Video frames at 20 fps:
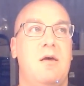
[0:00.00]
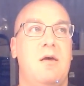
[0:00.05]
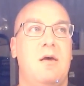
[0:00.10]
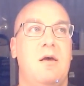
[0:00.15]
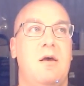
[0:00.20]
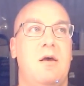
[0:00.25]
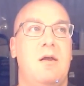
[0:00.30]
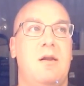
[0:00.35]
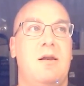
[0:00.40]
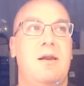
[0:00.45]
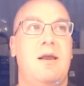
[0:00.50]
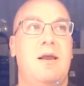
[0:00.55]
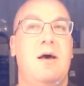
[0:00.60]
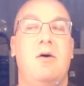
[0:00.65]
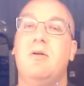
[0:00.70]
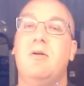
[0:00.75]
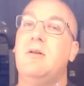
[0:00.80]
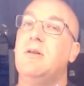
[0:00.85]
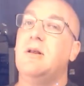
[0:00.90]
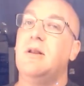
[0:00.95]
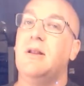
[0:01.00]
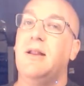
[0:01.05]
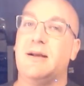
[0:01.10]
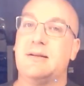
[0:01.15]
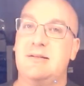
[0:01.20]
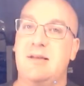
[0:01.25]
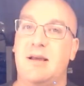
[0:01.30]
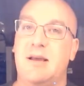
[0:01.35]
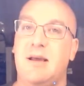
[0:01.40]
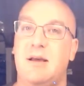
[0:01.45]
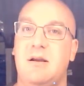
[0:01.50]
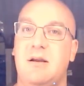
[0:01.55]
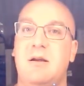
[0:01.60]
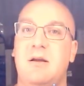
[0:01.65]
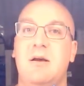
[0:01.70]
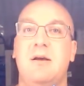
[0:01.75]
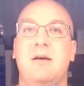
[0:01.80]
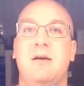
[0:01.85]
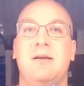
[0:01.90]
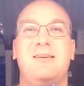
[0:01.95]
Now, the Lexan
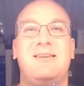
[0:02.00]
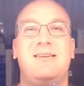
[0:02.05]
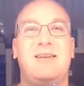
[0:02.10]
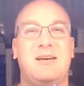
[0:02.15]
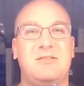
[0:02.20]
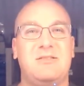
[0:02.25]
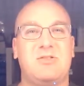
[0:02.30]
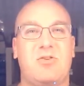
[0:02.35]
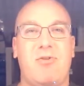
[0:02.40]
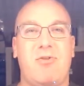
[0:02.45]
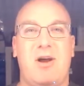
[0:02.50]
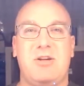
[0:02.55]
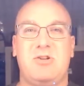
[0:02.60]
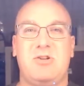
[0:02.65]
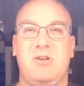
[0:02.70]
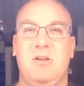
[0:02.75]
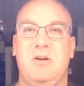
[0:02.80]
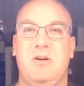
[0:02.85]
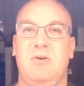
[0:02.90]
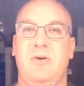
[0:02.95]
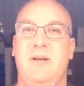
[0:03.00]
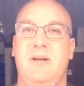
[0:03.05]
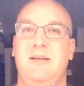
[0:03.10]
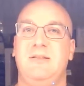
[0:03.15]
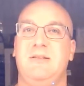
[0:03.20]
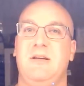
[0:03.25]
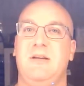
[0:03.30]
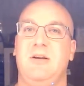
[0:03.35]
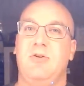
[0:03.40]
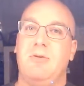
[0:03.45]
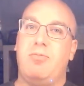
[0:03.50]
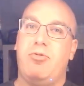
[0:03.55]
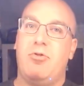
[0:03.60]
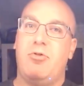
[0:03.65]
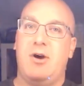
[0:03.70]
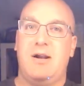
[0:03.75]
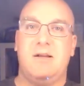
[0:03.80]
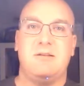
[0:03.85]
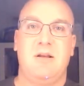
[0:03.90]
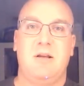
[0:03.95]
does scratch a little easier. It probably
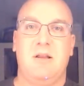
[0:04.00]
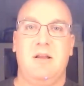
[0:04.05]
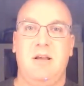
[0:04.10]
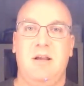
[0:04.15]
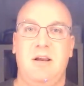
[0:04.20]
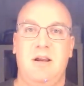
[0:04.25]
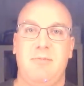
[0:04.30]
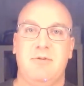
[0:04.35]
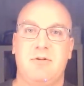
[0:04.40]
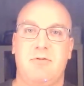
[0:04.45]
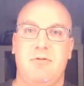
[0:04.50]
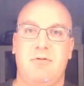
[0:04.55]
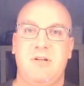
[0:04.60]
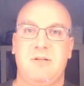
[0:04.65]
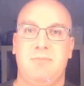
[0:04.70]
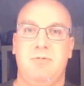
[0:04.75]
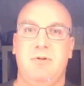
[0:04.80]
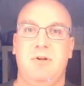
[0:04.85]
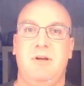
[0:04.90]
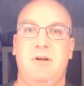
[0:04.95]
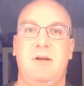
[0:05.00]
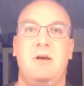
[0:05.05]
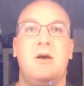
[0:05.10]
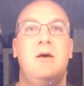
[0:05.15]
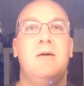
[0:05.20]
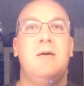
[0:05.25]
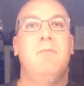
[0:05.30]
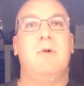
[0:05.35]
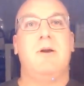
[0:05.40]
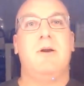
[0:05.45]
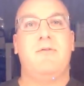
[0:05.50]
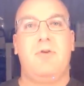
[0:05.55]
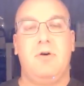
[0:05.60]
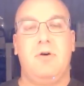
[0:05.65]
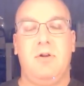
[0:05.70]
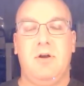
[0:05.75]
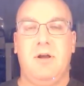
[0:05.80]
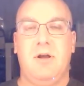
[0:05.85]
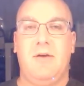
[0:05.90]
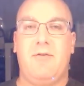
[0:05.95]
doesn't clean up as crisply, but if you're looking
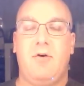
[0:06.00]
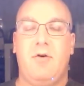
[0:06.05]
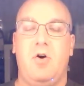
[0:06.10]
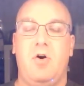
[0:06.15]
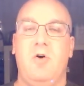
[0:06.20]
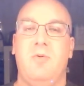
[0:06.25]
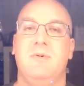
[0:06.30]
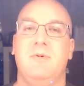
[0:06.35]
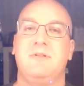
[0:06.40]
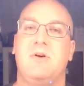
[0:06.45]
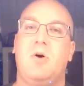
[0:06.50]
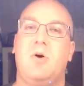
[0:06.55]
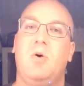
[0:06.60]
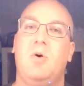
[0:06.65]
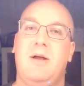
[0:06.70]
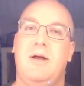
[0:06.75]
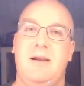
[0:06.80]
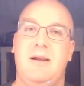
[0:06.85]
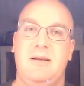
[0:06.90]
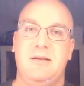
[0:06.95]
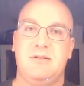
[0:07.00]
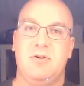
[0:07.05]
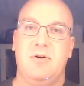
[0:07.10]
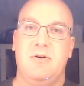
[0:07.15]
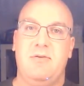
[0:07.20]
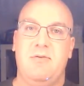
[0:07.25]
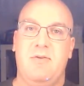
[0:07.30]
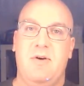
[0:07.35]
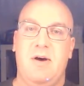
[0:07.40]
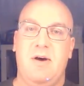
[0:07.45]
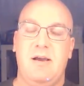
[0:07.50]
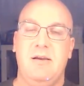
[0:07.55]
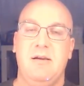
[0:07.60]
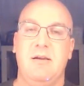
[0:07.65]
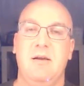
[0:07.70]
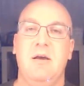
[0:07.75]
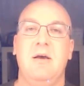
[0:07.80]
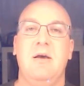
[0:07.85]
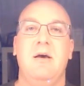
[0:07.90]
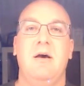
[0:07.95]
for a home, it's a whole lot easier to find.
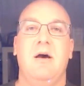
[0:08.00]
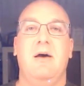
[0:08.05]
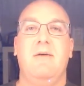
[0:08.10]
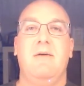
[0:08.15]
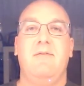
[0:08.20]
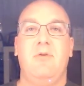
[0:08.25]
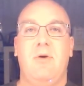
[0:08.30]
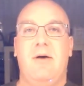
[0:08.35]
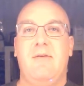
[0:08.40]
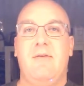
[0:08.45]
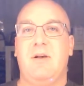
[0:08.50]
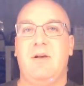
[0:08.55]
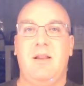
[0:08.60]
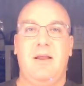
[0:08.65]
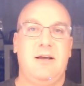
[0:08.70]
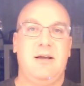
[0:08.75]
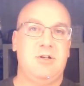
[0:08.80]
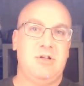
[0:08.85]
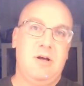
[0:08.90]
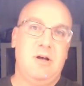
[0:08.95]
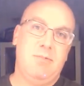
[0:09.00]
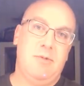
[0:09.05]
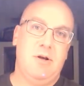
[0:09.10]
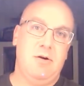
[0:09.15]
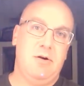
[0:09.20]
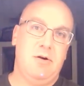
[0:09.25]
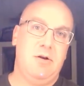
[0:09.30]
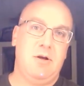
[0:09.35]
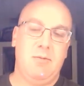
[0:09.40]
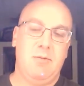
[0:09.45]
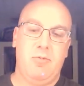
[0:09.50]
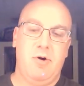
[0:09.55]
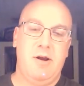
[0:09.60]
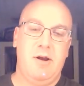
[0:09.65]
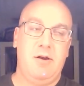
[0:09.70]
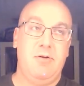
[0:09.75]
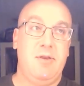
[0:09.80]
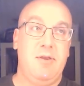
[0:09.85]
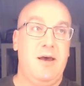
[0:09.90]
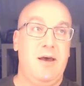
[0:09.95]
If you have a glass shop near you, you can probably do
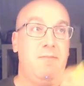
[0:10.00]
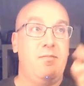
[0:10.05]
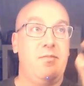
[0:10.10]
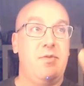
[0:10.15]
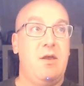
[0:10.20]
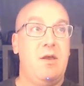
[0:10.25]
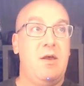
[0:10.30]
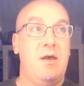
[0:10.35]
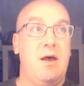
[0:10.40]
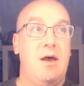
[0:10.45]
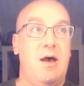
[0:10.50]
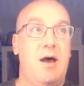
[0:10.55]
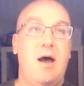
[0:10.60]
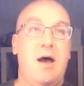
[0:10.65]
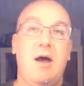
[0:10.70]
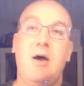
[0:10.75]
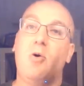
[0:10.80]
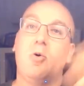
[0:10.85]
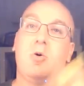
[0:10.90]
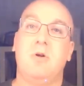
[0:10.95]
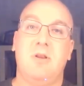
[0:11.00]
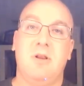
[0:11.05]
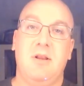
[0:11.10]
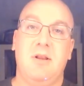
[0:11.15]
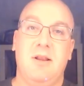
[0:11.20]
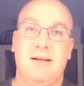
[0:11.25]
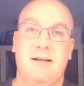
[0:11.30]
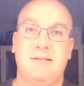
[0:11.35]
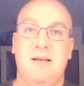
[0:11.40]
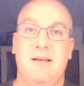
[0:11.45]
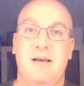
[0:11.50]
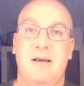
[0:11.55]
that. I ordered the Lexan.